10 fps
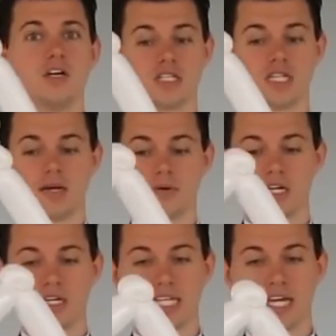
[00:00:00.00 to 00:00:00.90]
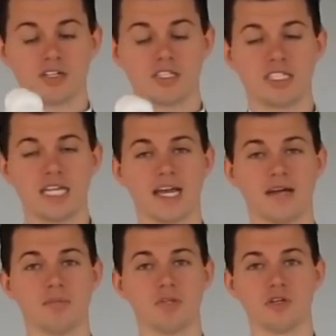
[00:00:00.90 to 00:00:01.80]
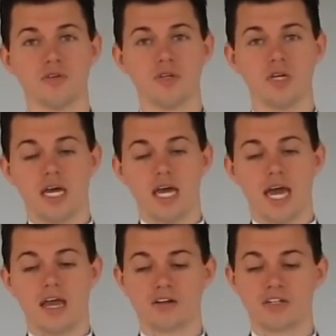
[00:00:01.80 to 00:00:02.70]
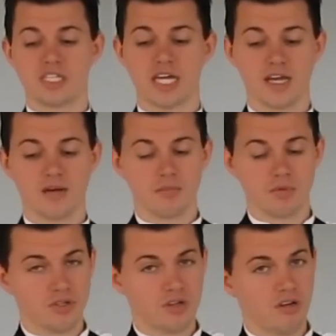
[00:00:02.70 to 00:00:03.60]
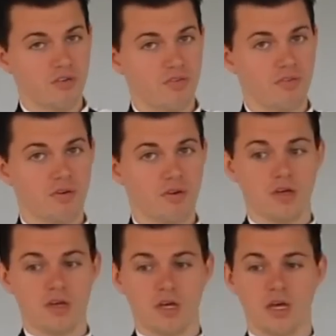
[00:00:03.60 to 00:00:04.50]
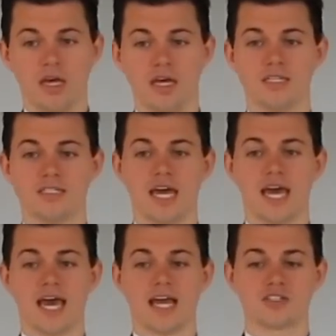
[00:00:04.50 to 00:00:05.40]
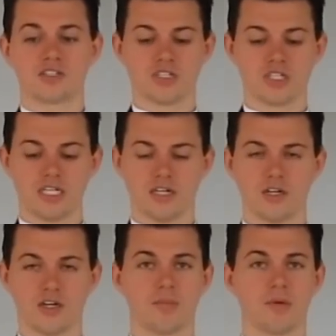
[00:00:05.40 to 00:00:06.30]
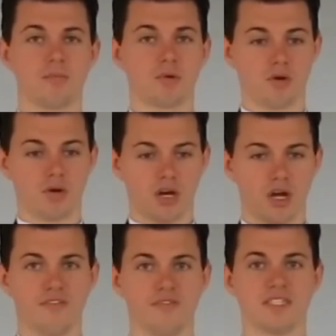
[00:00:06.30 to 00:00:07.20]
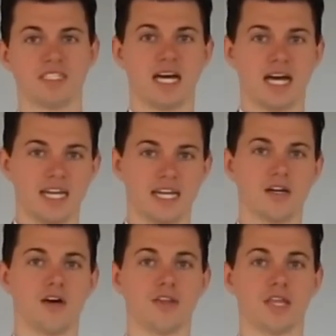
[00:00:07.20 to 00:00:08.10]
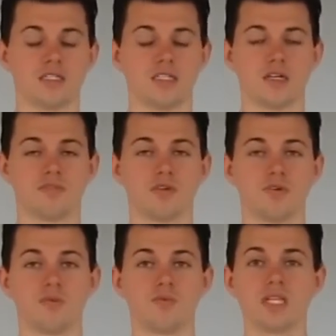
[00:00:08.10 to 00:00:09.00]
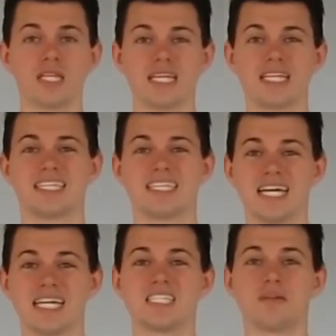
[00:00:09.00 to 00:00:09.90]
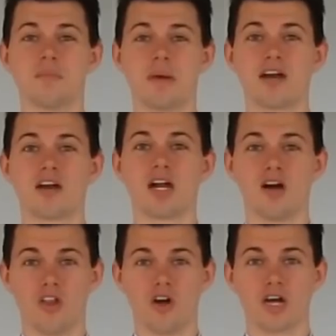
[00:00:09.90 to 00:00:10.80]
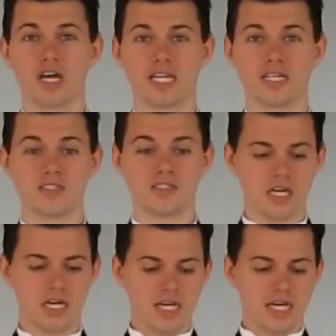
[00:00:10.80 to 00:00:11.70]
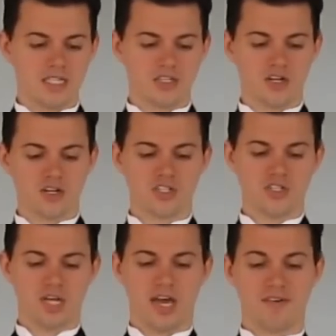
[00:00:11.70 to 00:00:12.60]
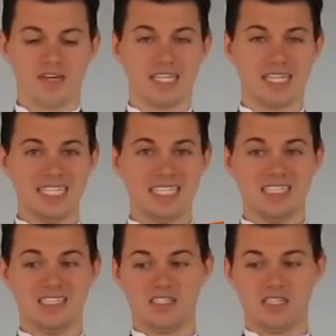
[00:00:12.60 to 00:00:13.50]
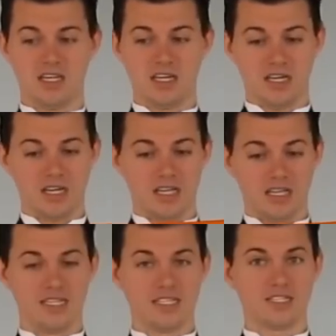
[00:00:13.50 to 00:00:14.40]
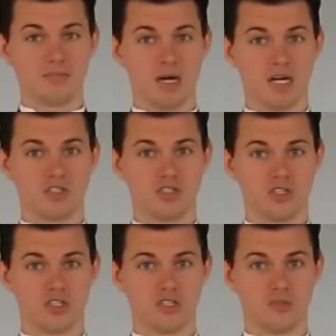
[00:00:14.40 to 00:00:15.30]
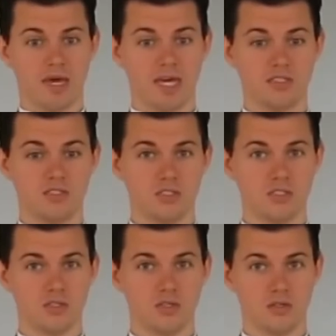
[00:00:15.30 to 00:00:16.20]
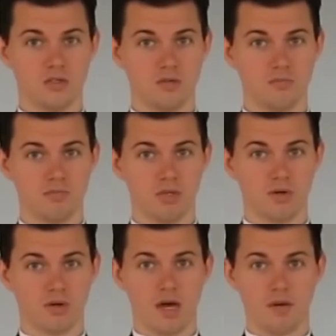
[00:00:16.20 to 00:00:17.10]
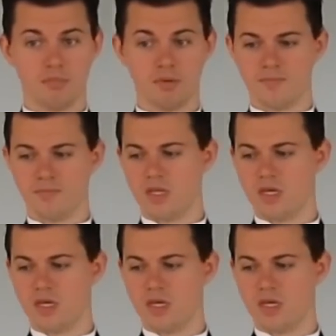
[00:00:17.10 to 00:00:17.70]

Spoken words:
So now we're going to take our second balloon, and our second balloon is actually going to be broken off and tied and all that stuff, so it really doesn't matter how long it is, as long as you have at least this much space blown up.